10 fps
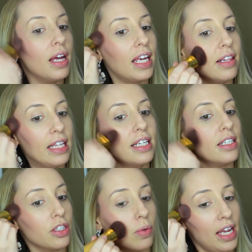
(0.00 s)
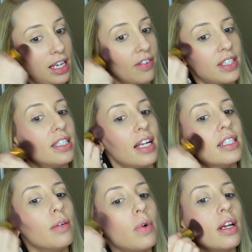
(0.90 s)
A kit like this is a great gift to send
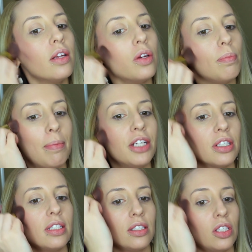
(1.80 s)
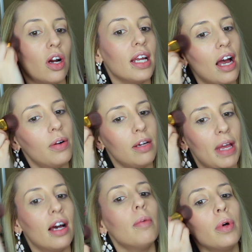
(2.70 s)
someone who may be just starting out in
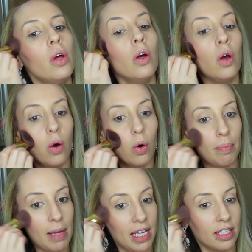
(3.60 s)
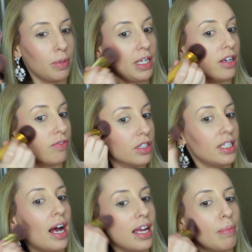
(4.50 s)
makeup, or maybe this would be their first
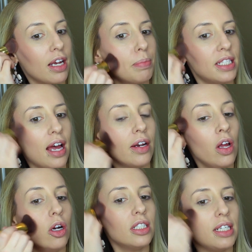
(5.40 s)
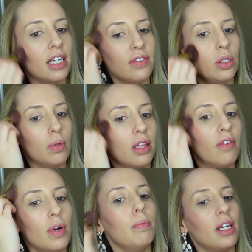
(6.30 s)
high-end makeup set, or just a gift to a
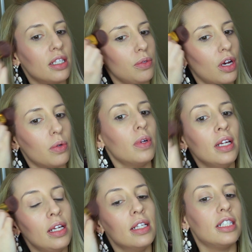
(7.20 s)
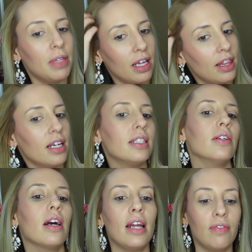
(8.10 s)
loved one, because you know, something like this,
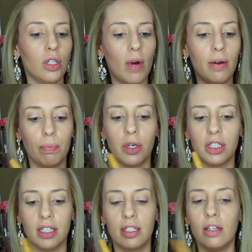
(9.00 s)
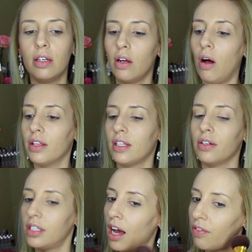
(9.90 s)
they're not going to have to go out and purchase all this
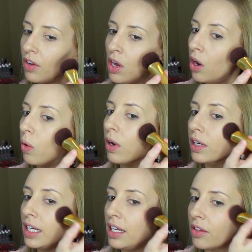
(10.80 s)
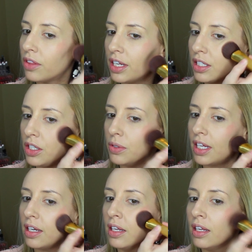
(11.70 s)
other stuff or need other things to use
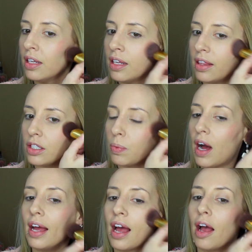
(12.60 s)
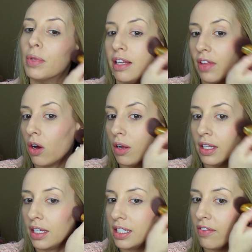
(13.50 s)
it. That's why I believe they called it the